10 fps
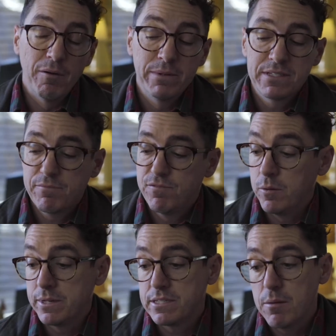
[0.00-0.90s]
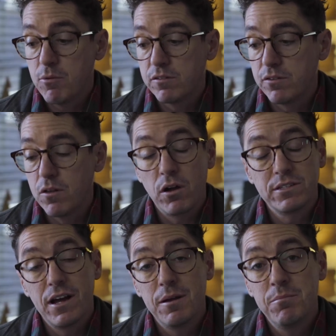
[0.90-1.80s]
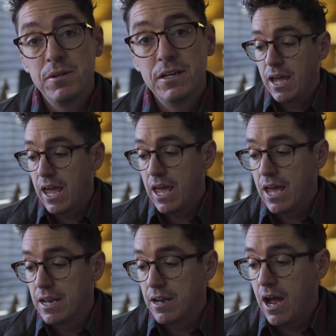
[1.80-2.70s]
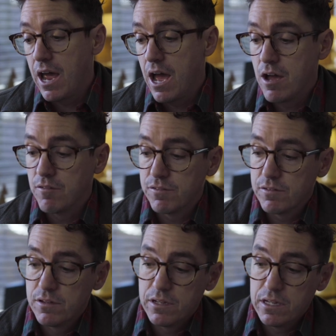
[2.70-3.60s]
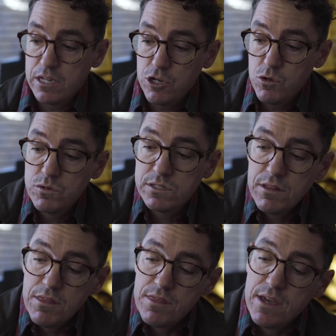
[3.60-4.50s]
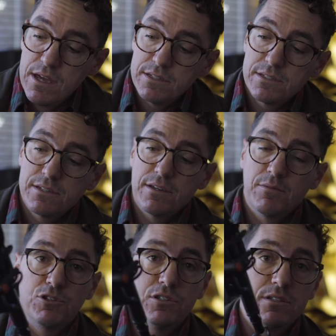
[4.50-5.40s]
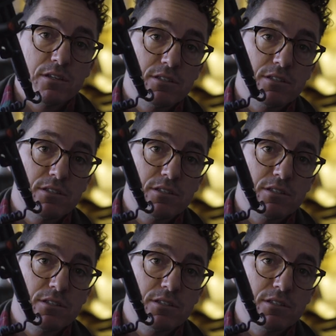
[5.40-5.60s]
I've been filming skateboarding for a long time and I have used this, which is the